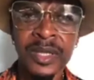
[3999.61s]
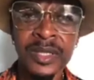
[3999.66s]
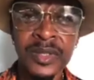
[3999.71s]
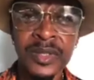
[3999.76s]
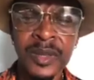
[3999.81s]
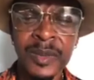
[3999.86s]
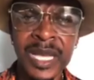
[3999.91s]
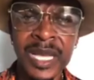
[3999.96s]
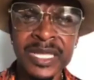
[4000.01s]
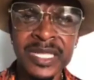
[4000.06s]

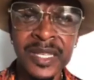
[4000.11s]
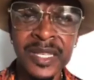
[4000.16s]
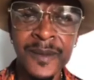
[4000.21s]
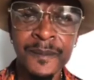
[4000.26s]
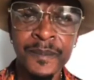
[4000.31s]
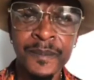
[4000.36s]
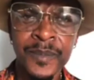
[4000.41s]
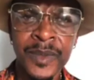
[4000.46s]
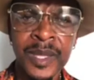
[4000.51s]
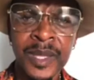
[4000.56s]
You see what I
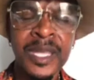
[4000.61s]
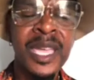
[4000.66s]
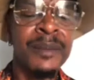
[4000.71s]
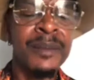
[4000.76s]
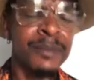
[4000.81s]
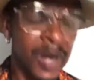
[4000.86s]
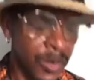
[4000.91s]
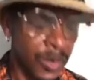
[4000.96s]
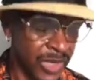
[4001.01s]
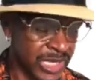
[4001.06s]
say?
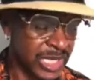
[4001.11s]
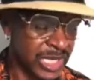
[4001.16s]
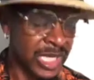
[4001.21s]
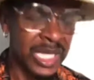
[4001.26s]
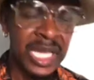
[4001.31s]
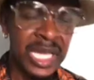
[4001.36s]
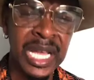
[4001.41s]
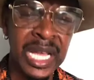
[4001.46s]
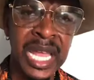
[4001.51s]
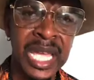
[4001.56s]
Yeah,
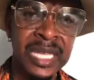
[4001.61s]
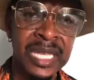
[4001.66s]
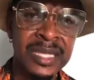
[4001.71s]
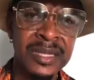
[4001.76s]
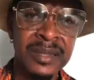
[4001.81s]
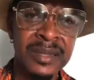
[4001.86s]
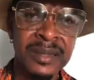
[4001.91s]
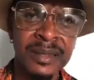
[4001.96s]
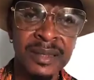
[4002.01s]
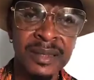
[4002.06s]
Bowings
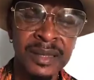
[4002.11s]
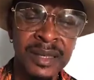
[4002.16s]
legalized.